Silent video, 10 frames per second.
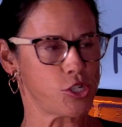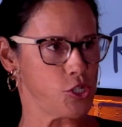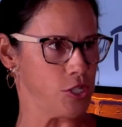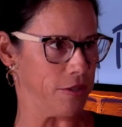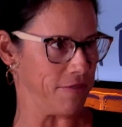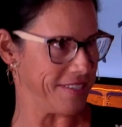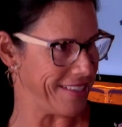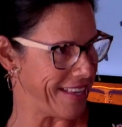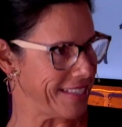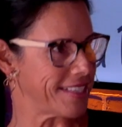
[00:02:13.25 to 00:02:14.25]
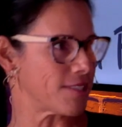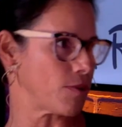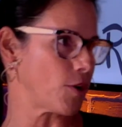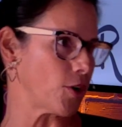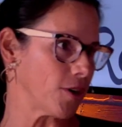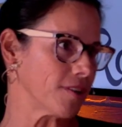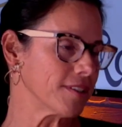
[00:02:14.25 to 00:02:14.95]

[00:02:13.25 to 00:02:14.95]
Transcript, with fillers: shift that needs to occur.